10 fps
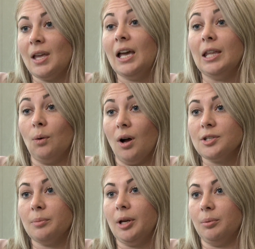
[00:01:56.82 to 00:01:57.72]
And they will
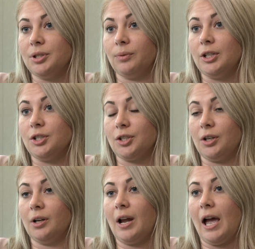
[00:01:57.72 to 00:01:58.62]
also be able to
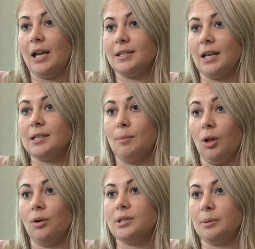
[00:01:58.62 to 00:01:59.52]
register as a
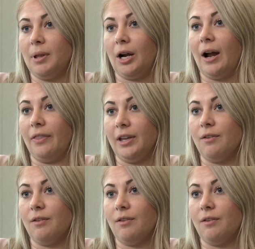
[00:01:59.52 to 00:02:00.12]
small local supplier at the